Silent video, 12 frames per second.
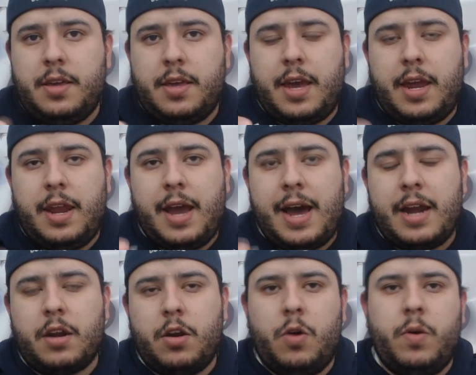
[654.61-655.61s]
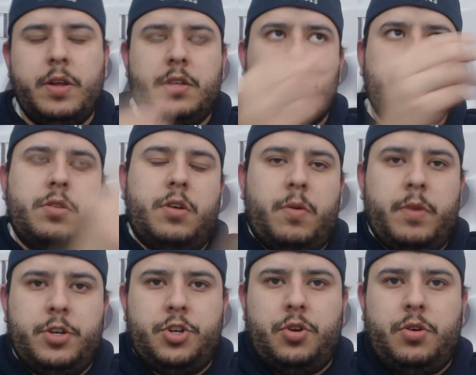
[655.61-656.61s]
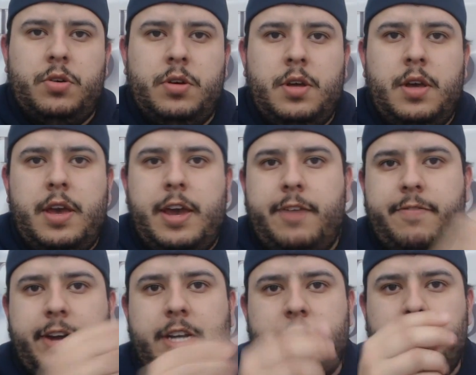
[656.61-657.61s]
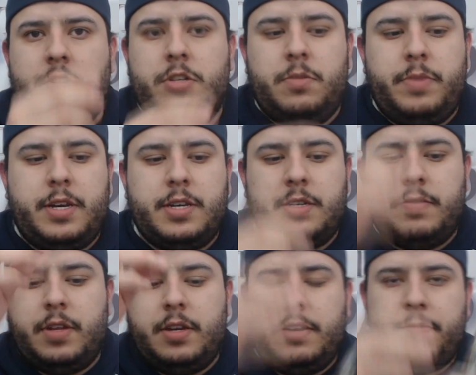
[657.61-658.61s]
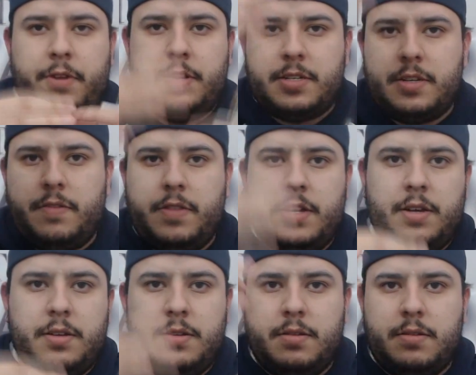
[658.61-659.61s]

cannot go into the original and vice versa because of the difference of the